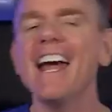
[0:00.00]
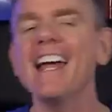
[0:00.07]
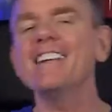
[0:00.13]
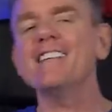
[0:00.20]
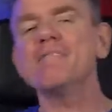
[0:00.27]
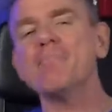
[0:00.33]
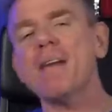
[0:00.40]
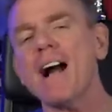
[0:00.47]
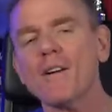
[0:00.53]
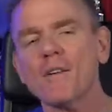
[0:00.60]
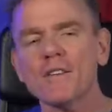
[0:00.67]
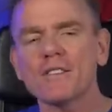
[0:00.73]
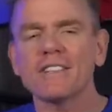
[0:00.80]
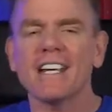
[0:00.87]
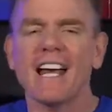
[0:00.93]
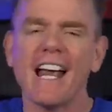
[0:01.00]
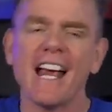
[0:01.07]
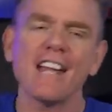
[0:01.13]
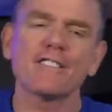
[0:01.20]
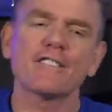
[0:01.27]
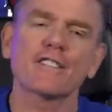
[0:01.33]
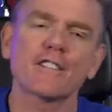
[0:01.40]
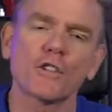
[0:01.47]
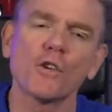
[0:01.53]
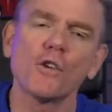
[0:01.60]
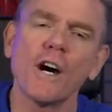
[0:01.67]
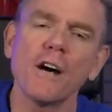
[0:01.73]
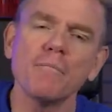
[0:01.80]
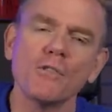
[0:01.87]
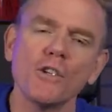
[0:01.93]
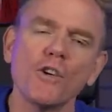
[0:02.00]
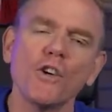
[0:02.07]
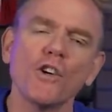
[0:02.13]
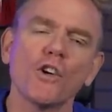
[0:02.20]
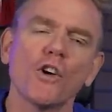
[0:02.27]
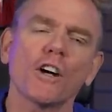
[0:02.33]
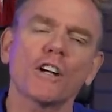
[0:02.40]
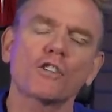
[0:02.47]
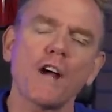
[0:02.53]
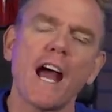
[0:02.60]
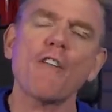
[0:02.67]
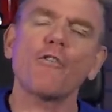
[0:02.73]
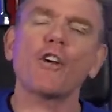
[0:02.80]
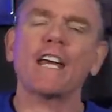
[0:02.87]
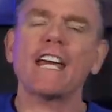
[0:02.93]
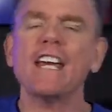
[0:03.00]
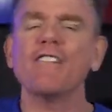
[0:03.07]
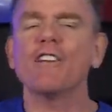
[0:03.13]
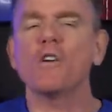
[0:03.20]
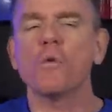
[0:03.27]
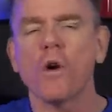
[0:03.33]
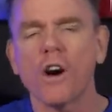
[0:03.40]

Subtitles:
end democracy and screw up New York traffic even